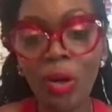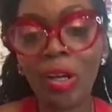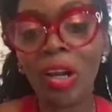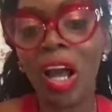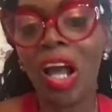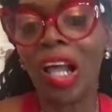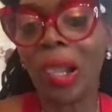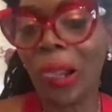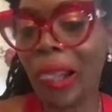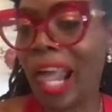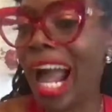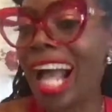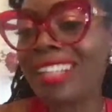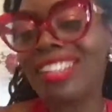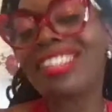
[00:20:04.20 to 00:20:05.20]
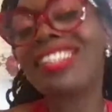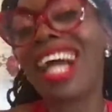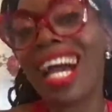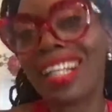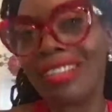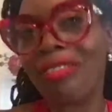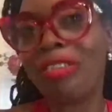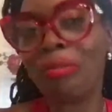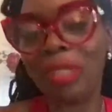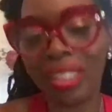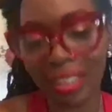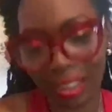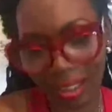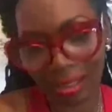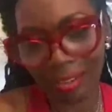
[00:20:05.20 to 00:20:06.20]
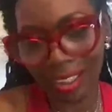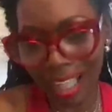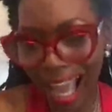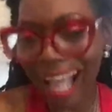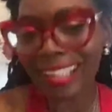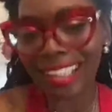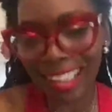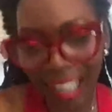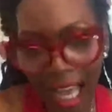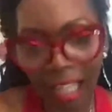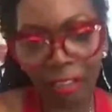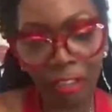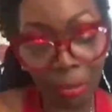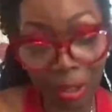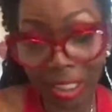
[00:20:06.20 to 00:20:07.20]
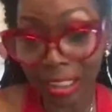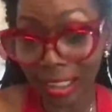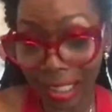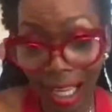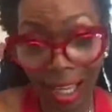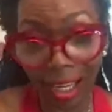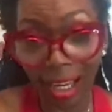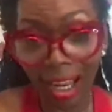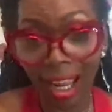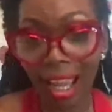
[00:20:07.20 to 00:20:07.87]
Well, God decided for me to stay.